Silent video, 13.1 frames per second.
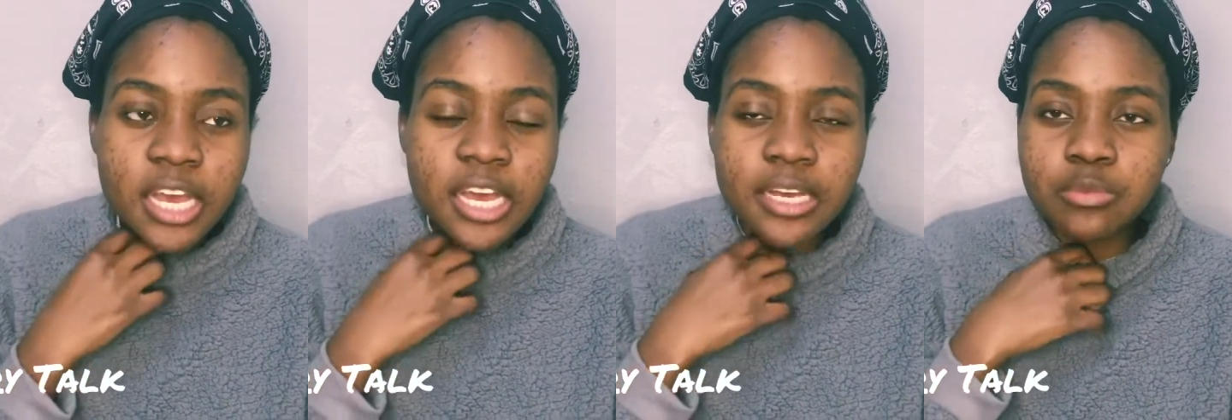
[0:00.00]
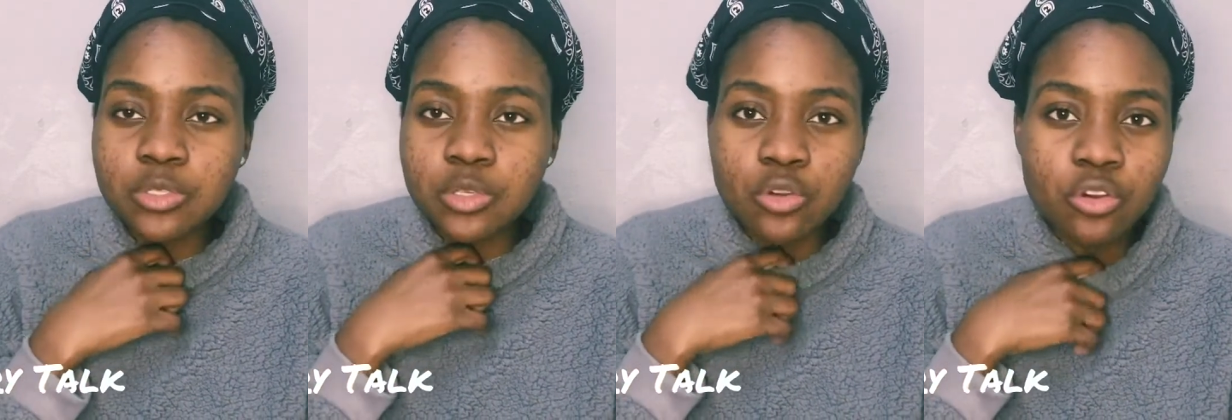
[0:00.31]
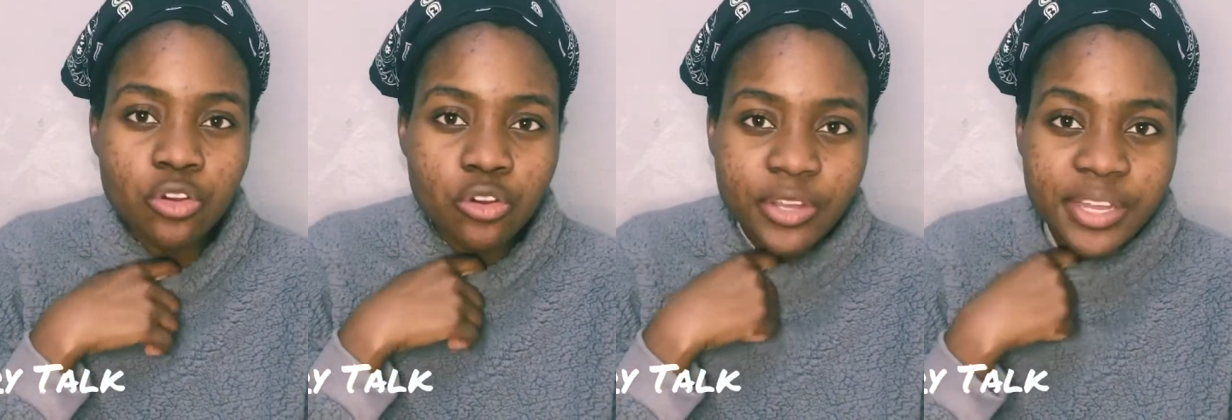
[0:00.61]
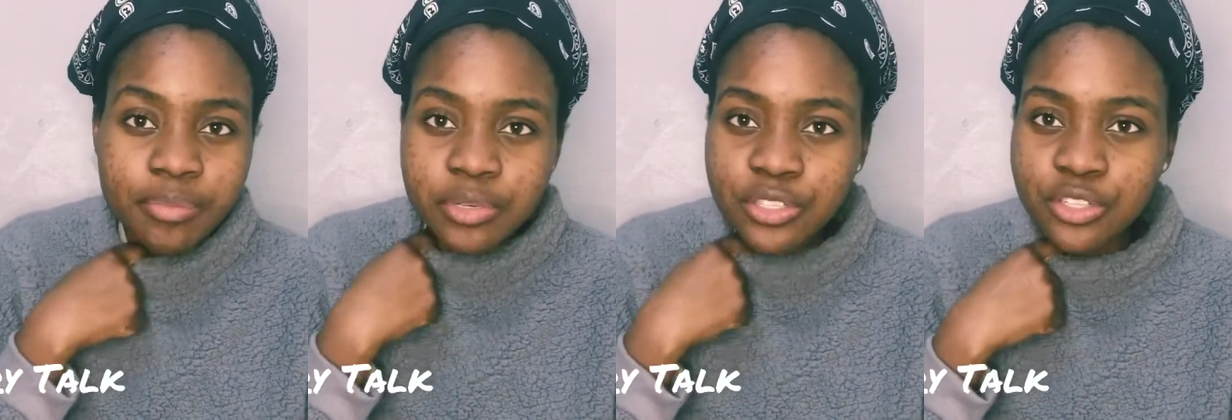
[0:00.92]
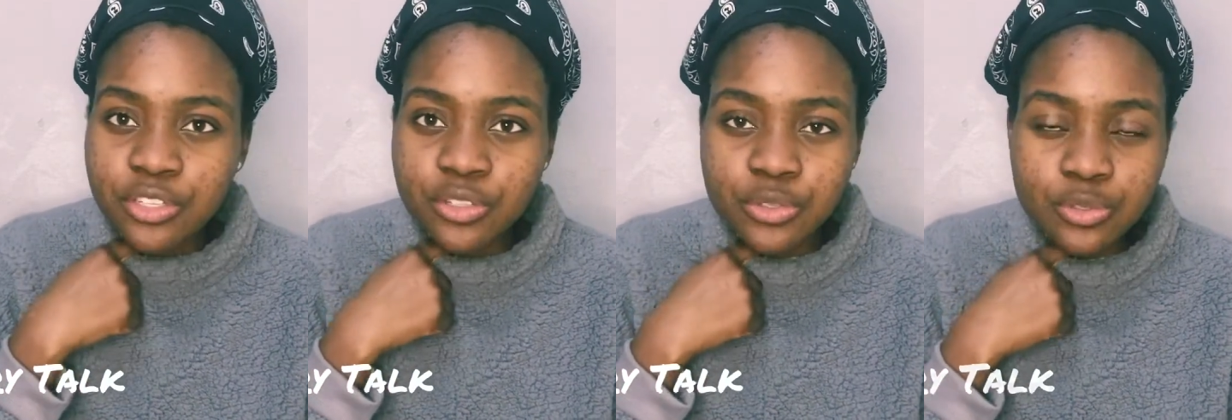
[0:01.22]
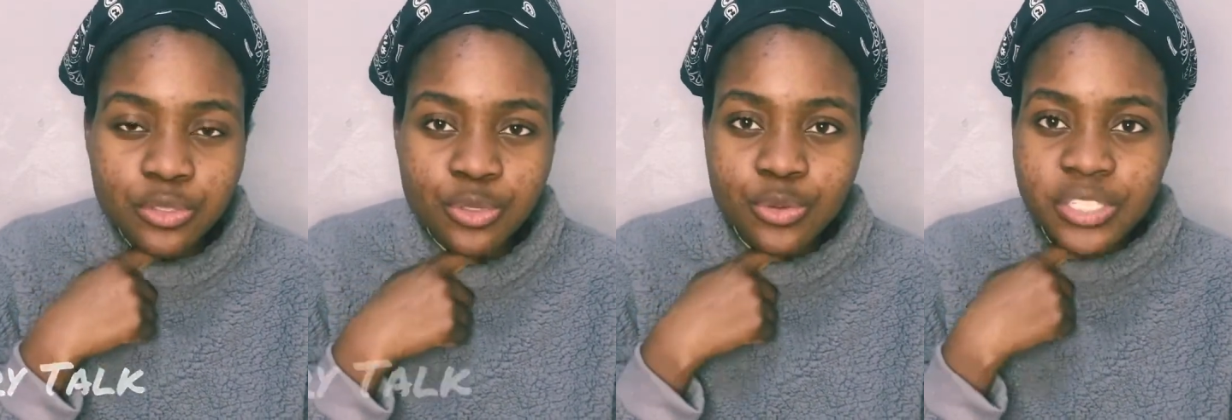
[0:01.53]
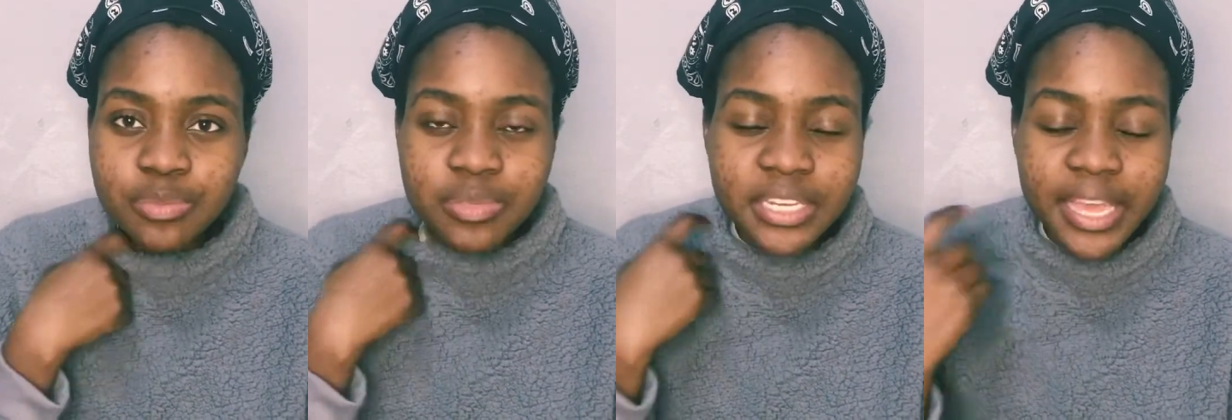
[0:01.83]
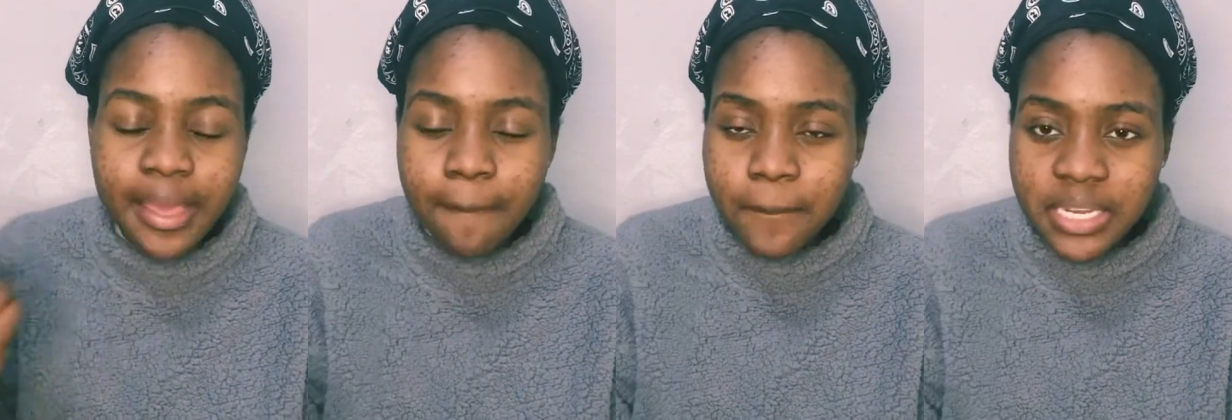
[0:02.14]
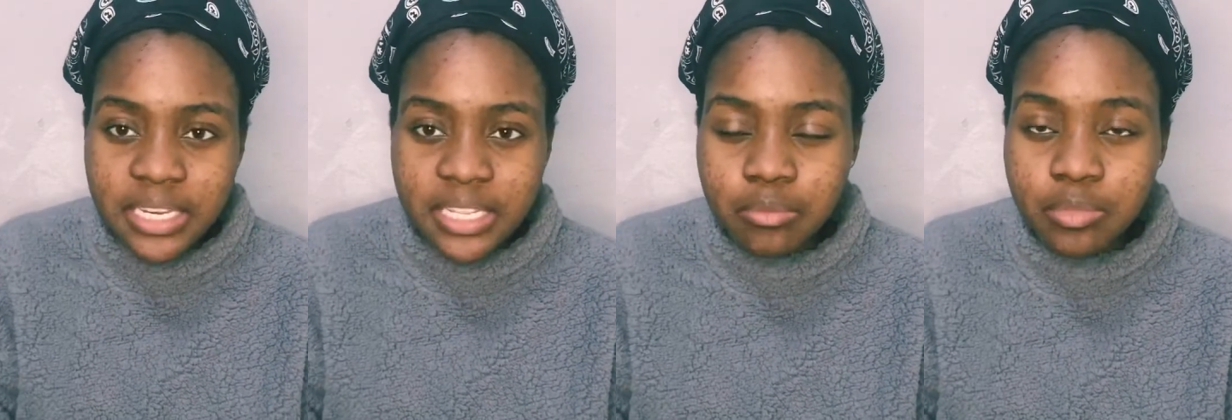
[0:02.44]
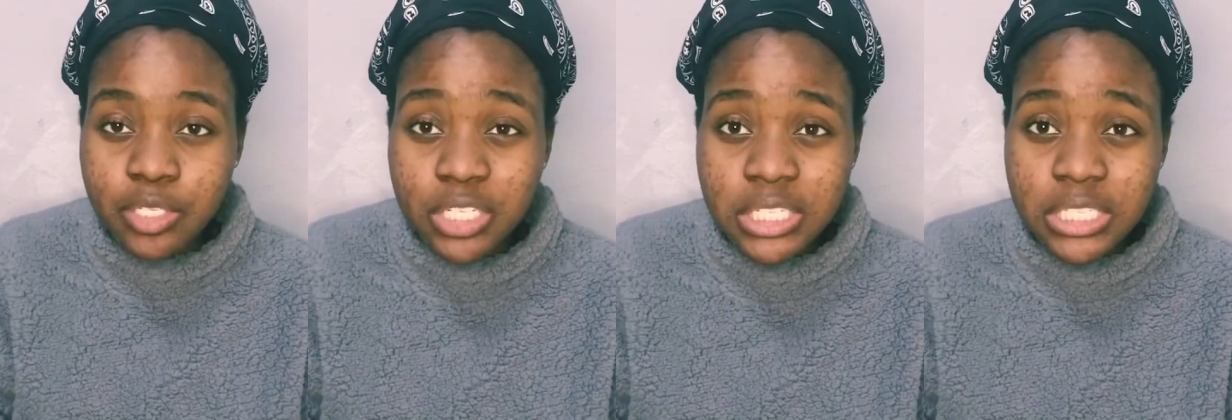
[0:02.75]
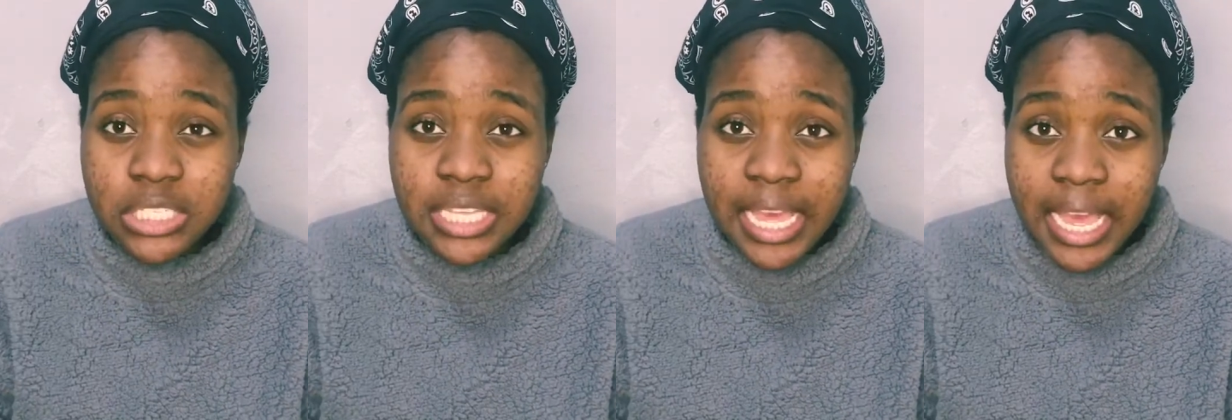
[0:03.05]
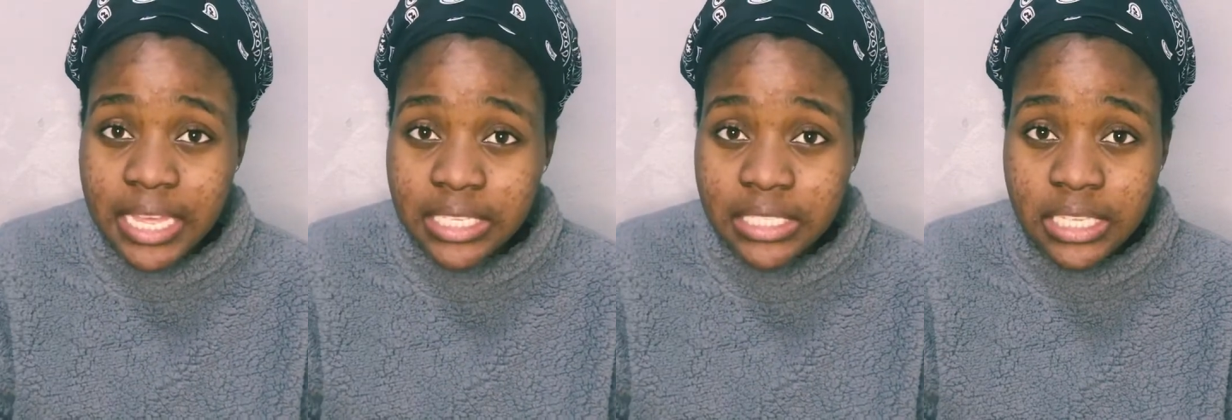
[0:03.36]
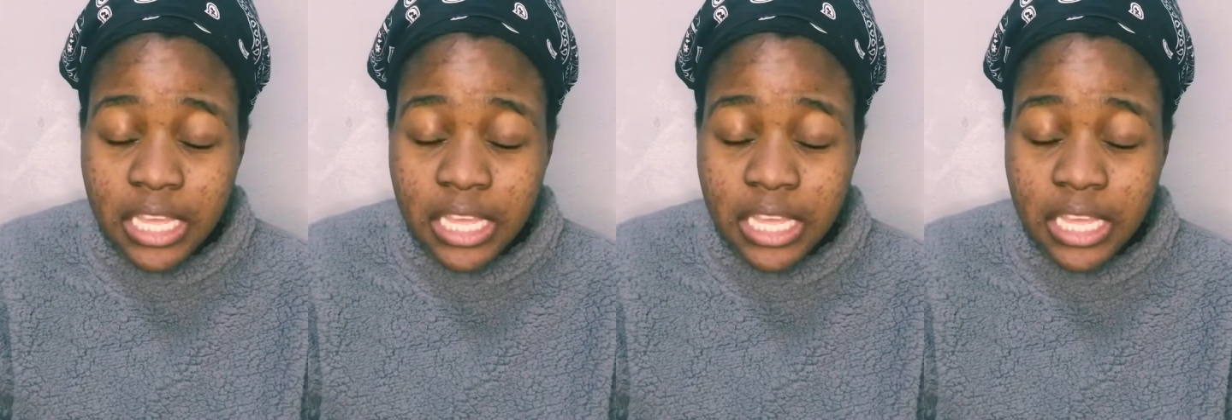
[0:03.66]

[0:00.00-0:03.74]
So go look up on the news what's been happening, because guys,